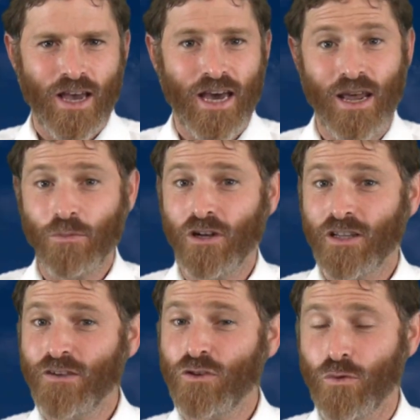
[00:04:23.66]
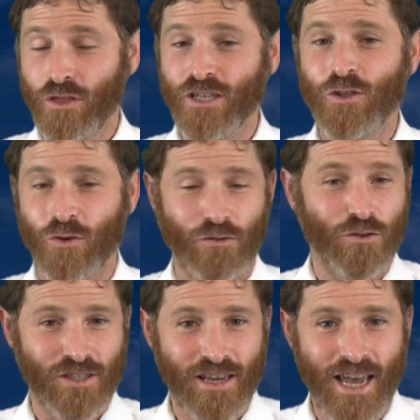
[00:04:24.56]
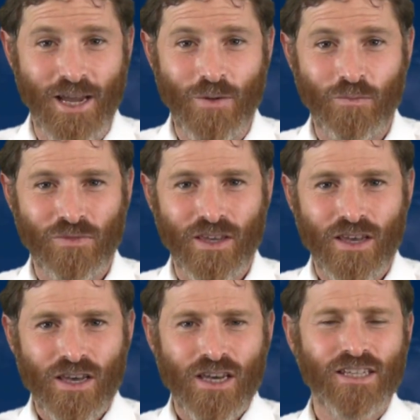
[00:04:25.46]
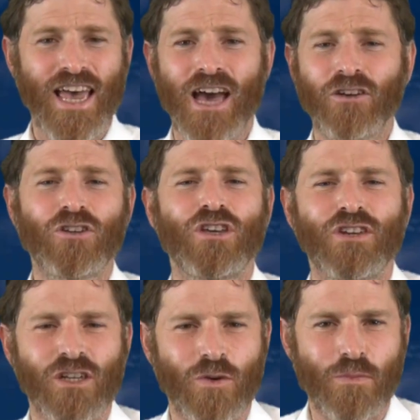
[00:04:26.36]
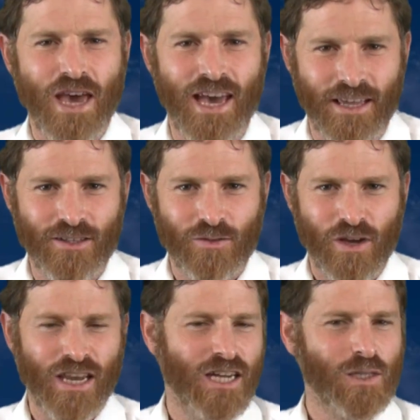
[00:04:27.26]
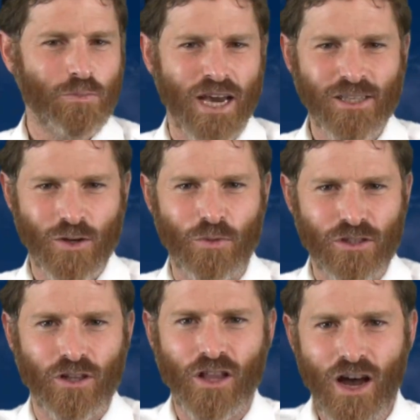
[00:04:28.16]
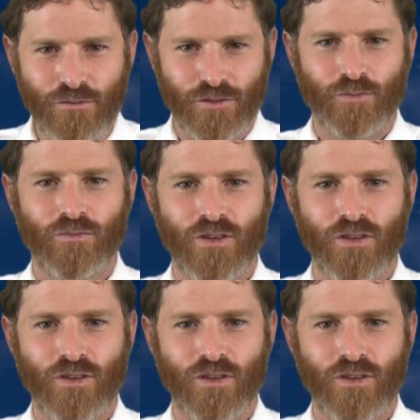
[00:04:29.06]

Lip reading: and I'm going to leave you with this thought for today, is how can you even command and expect someone to love?